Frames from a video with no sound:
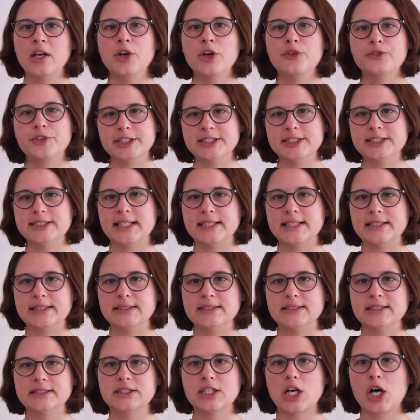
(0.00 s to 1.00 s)
First
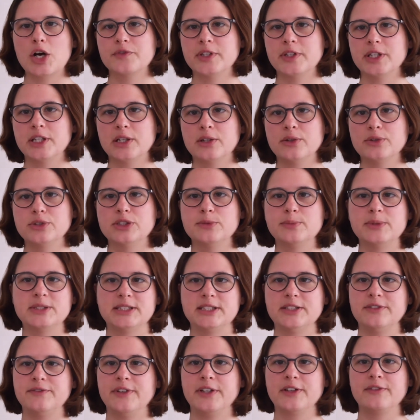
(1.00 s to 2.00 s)
sentences often include
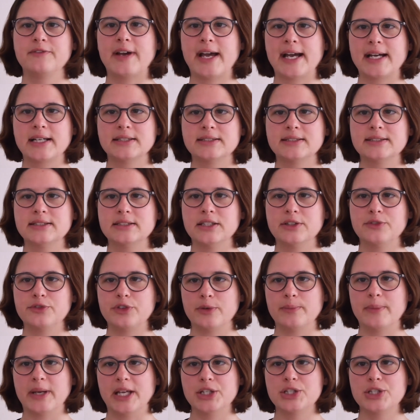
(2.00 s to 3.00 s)
specific facts and
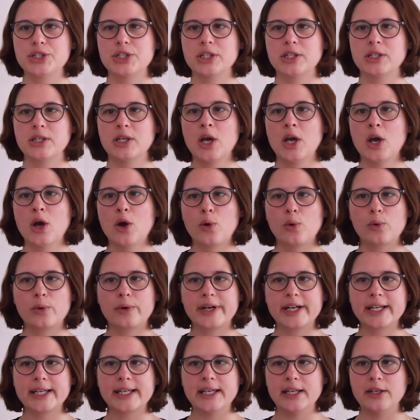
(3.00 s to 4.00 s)
information or
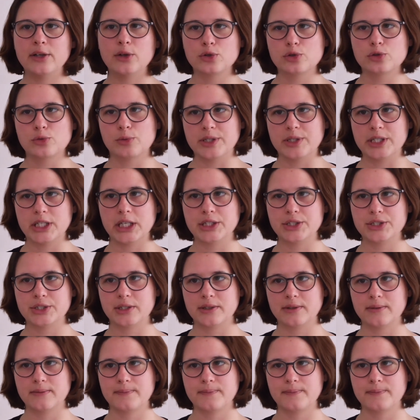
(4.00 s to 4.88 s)
a keynote quotation.